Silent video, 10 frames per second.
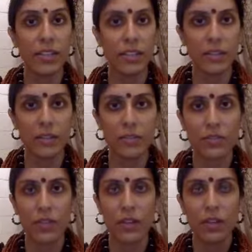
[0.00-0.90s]
I loved.
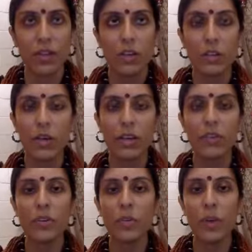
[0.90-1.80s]
So I
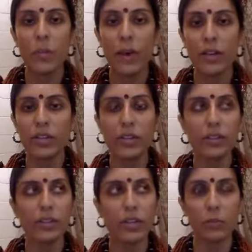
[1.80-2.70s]
never
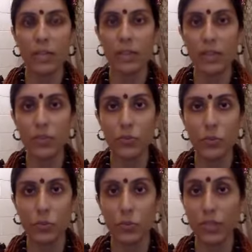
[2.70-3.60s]
imagined that my life
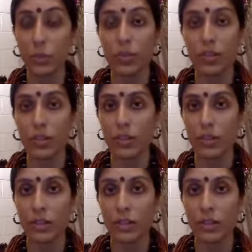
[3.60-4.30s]
would be without it,